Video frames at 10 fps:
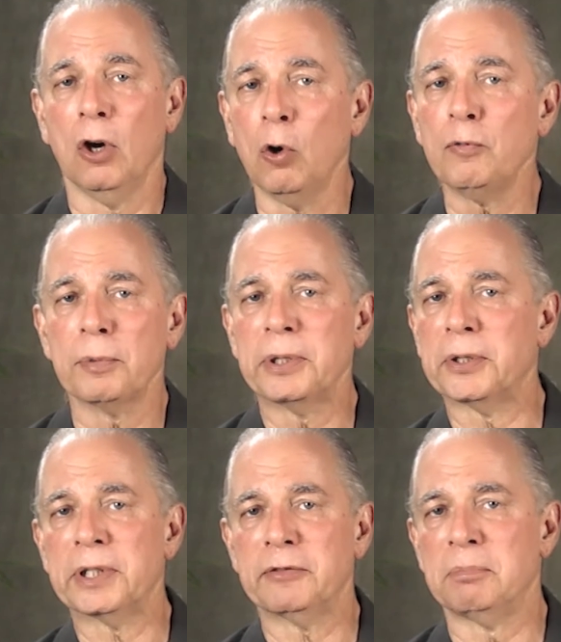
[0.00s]
Over a
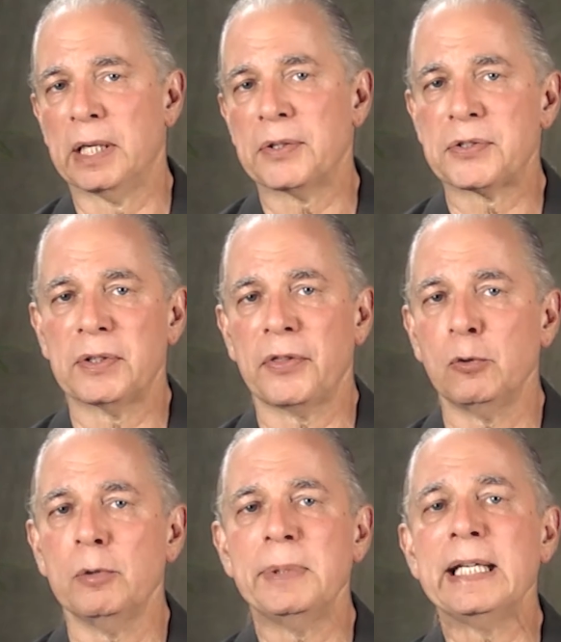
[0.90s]
period of months, there
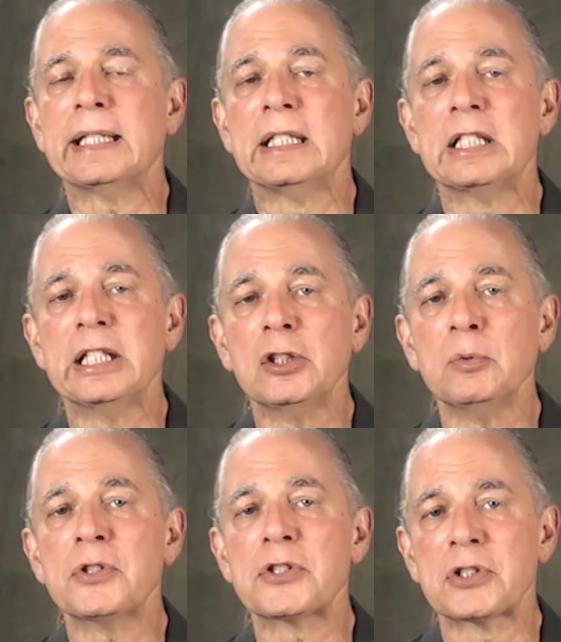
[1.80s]
will be a
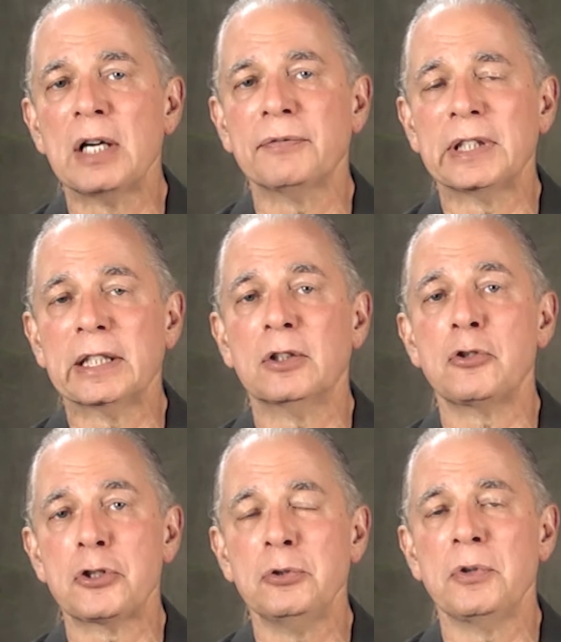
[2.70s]
continuous softening
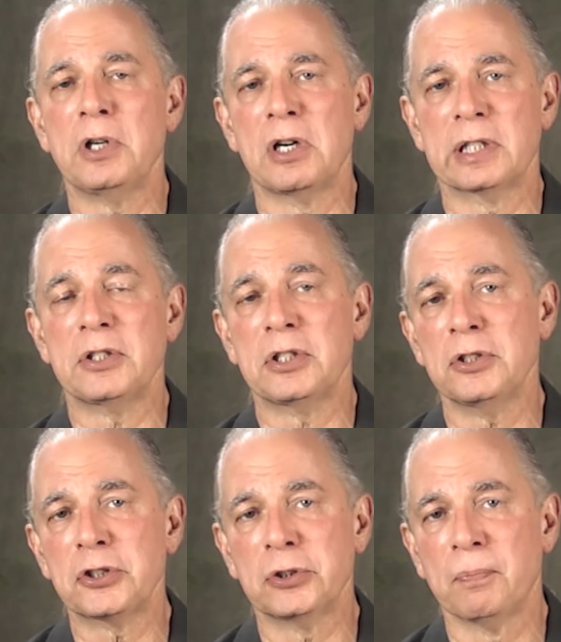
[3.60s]
to the hardened
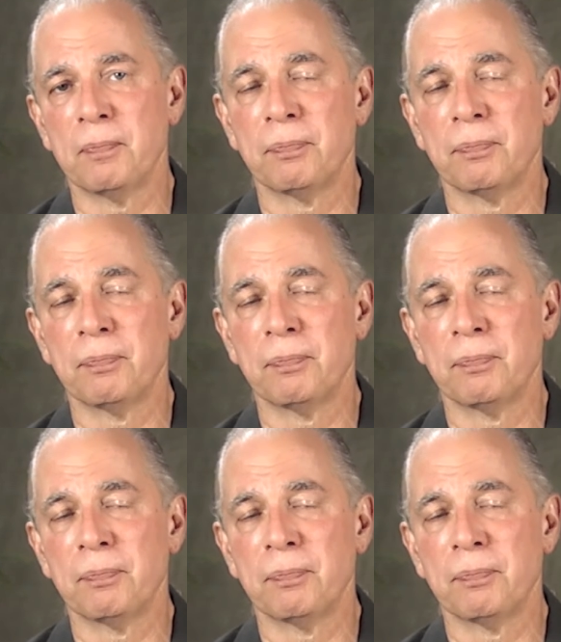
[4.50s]
tissue.